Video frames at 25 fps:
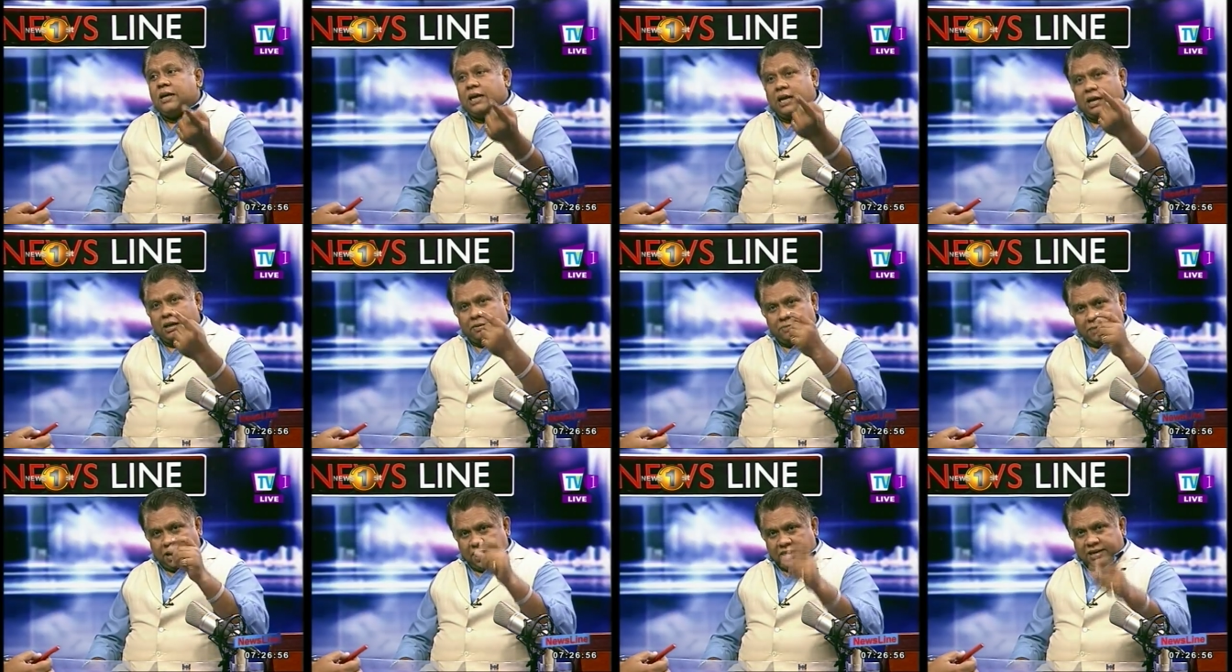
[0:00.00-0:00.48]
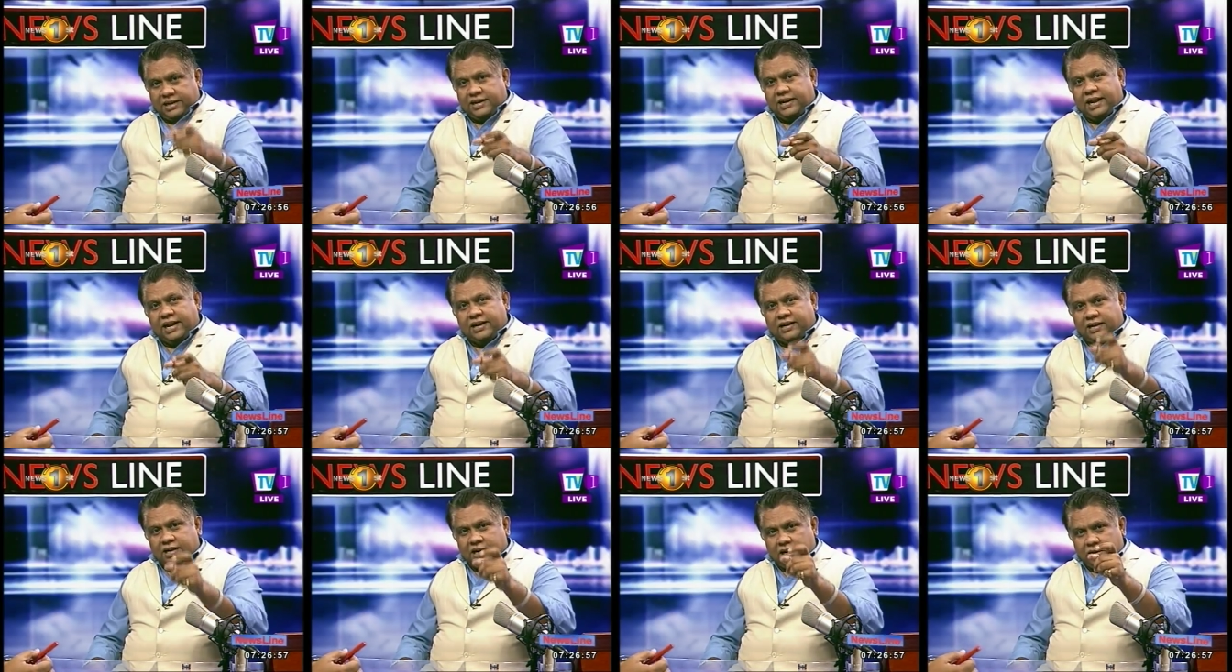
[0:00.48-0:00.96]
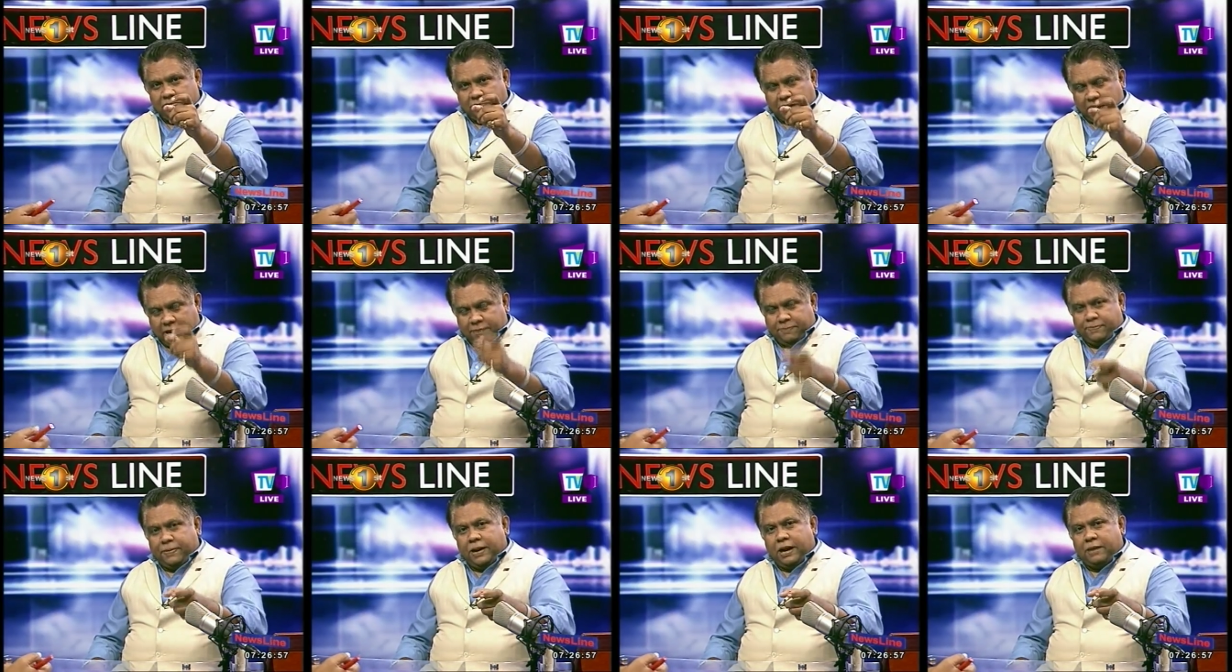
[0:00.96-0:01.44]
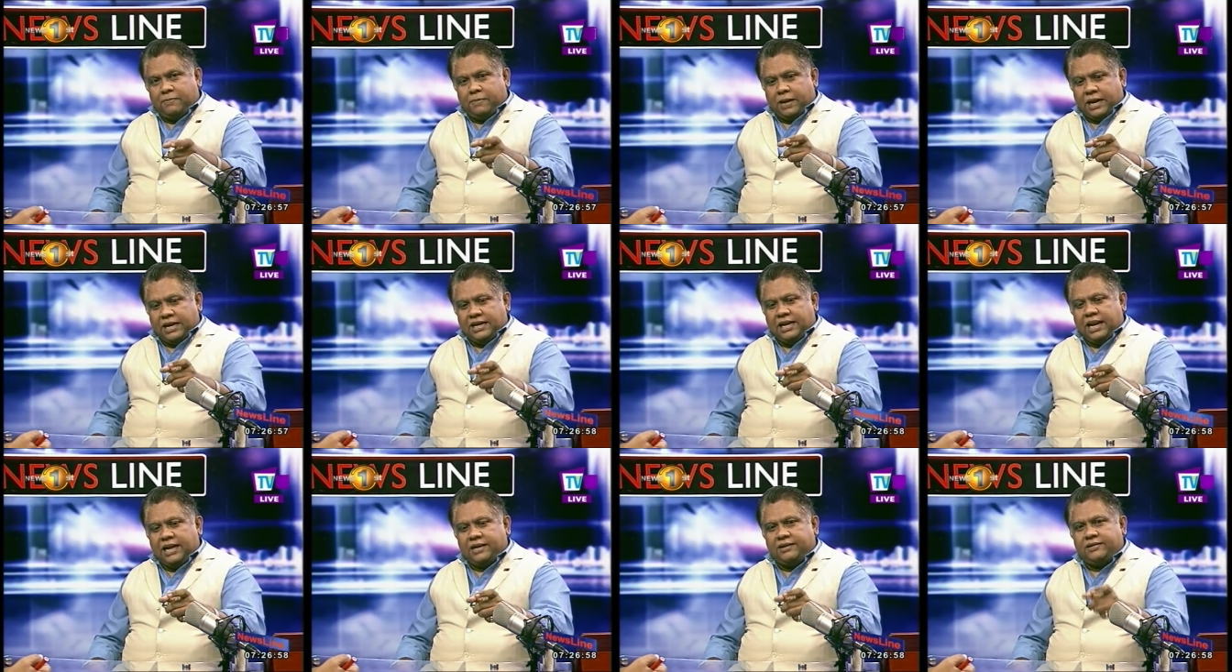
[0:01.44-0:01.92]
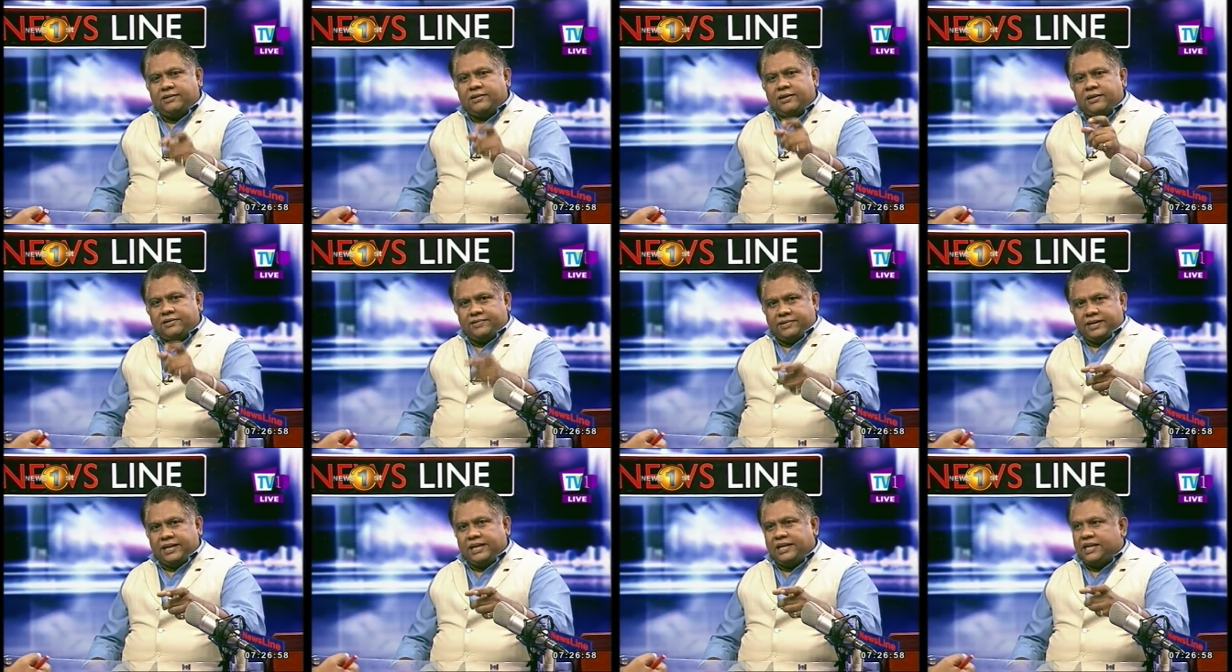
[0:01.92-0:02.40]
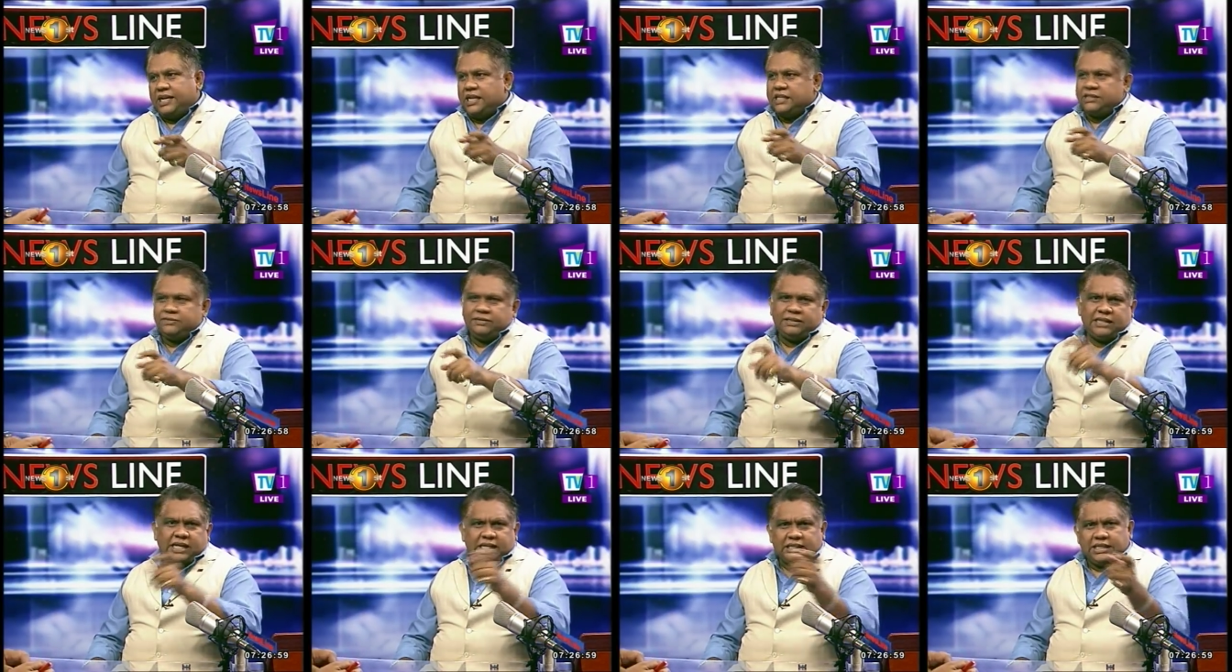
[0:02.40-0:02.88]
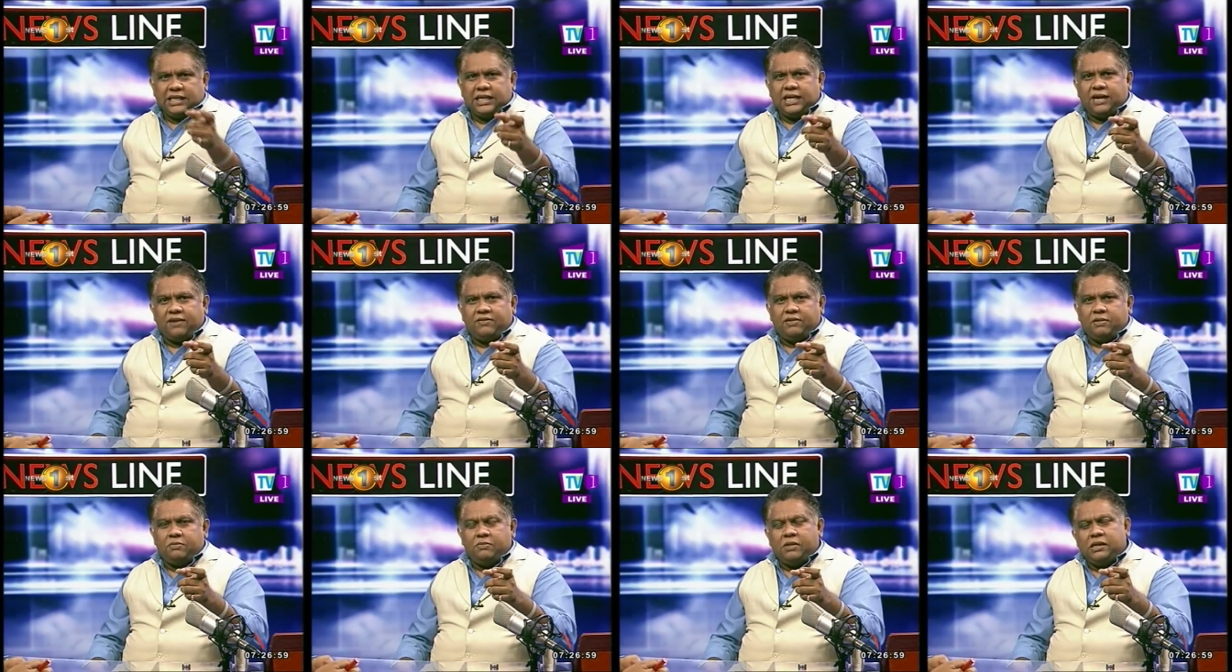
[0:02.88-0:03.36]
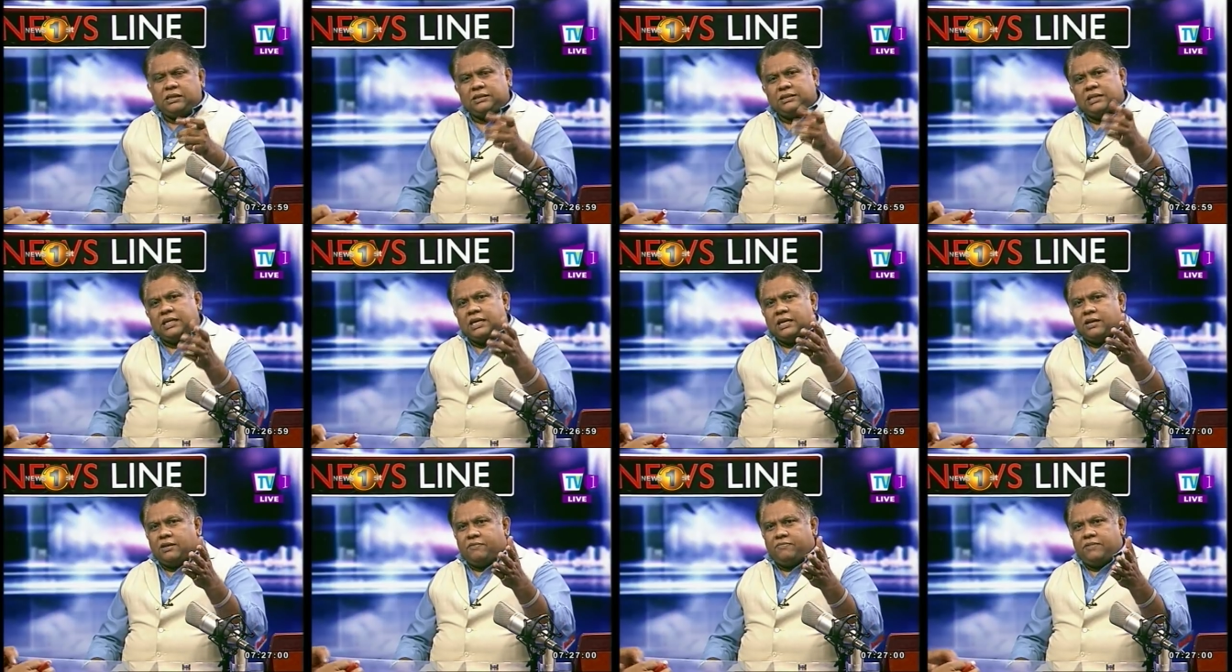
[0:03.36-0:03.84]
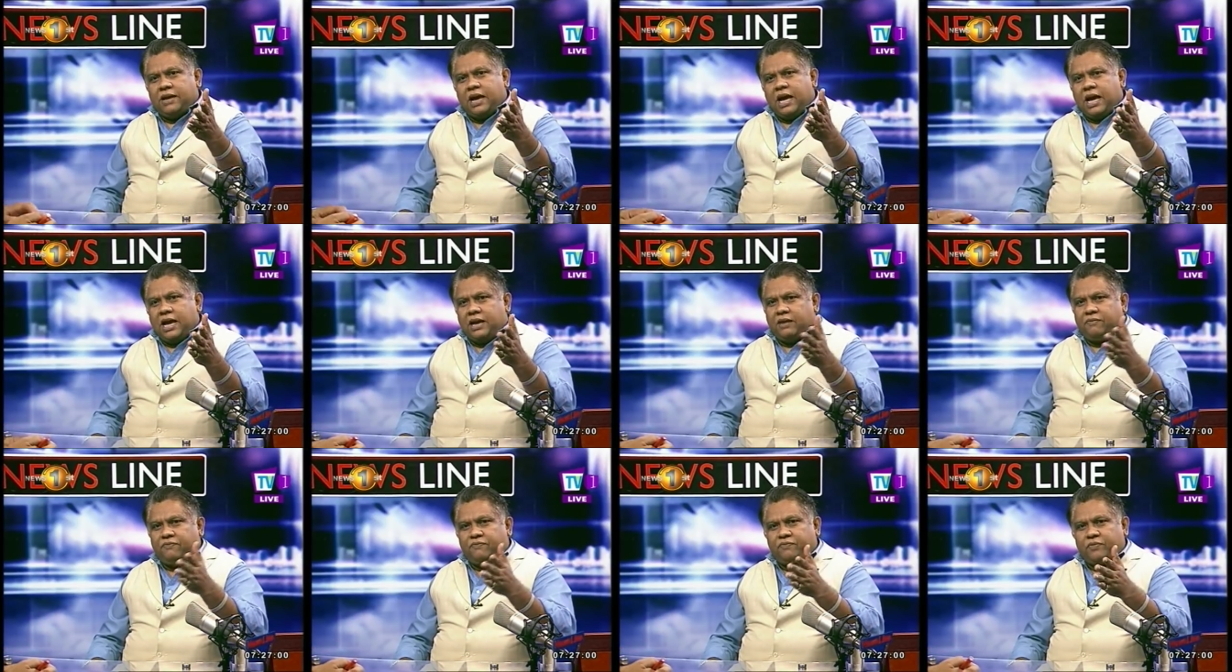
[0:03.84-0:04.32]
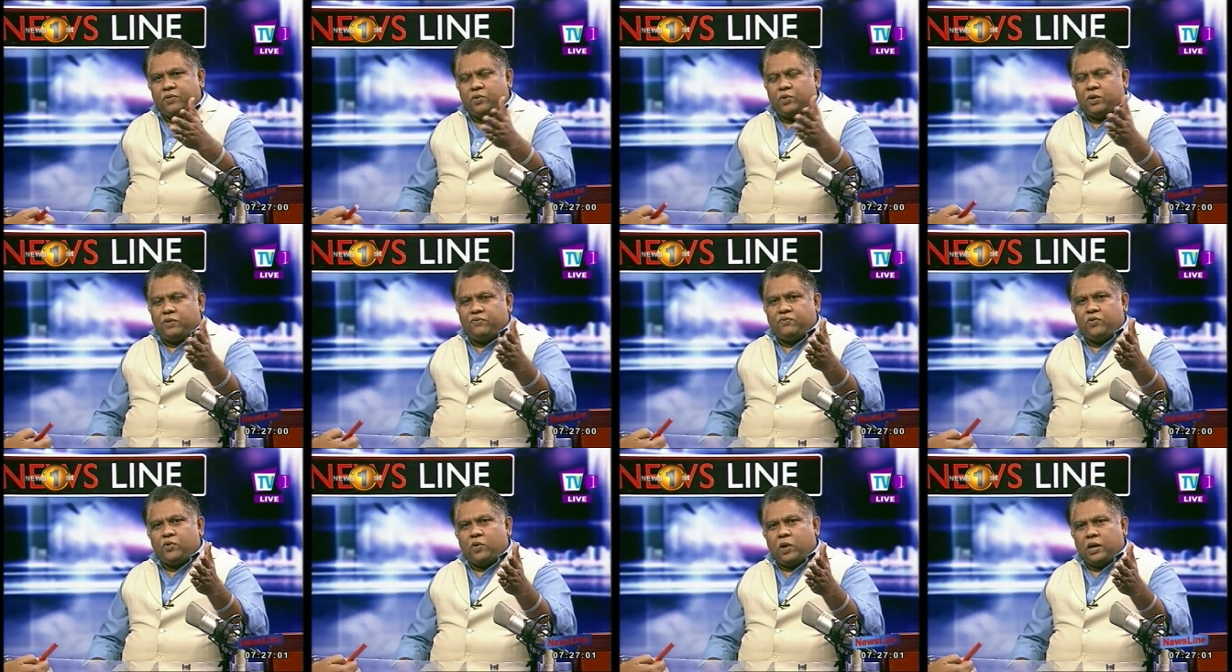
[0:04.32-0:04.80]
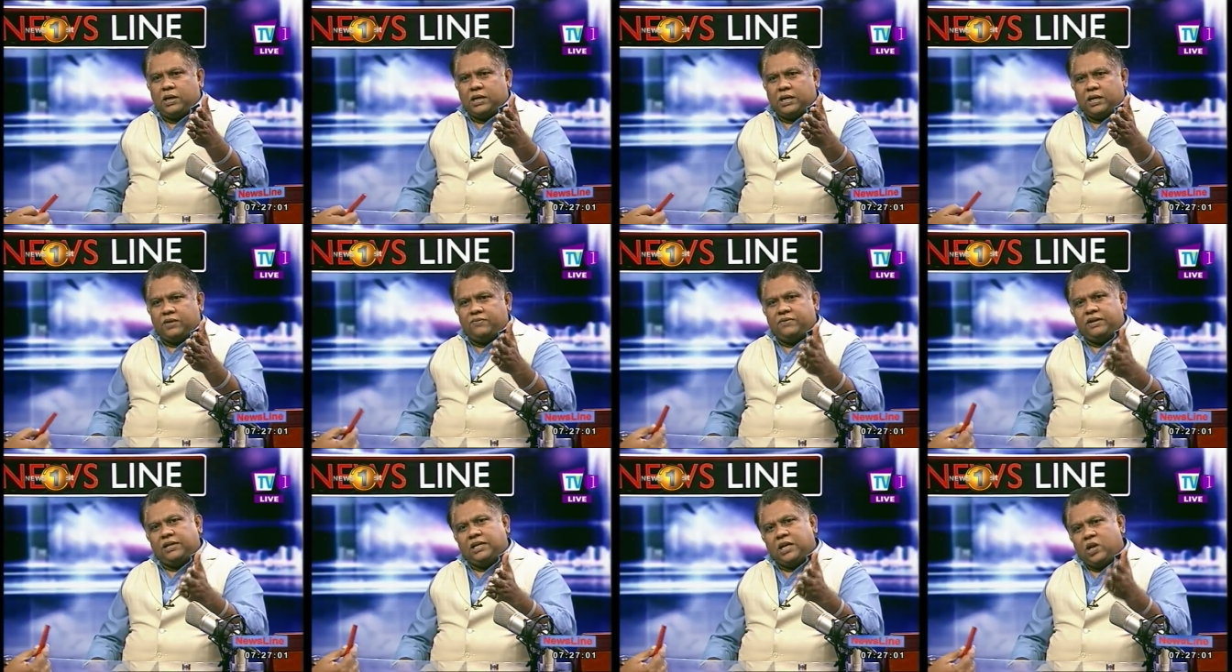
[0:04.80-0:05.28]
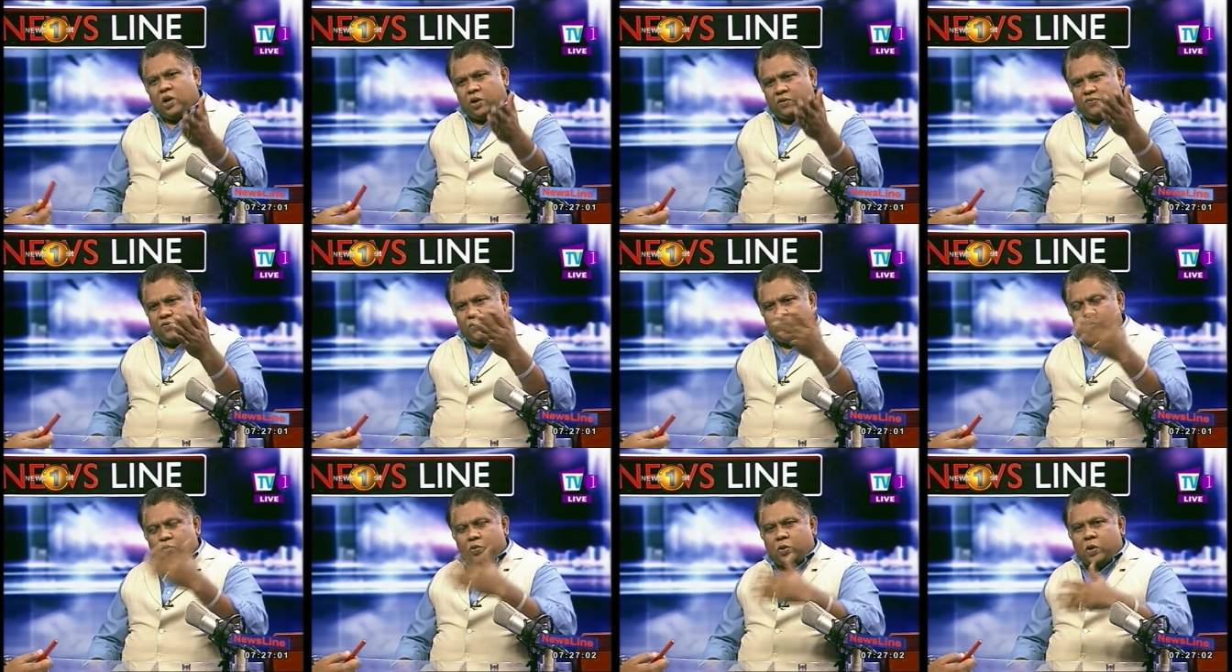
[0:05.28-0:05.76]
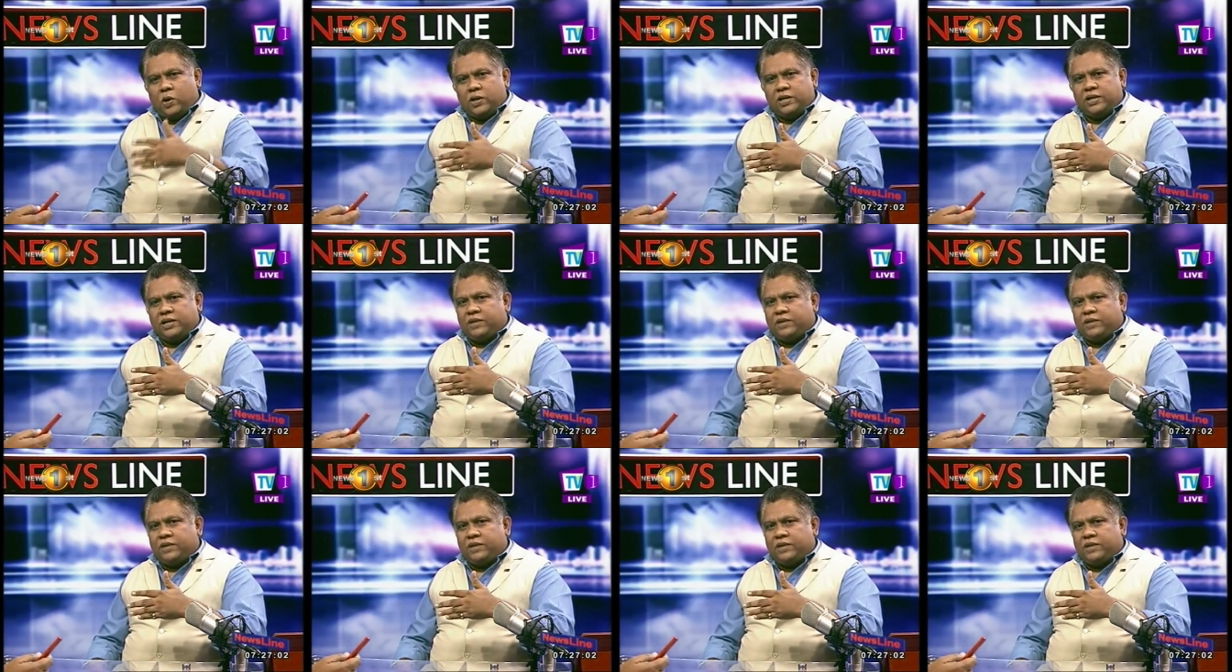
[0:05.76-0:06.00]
uh, multilateral, bilateral treaties with other governments where if you, if you are convicted or if you, are,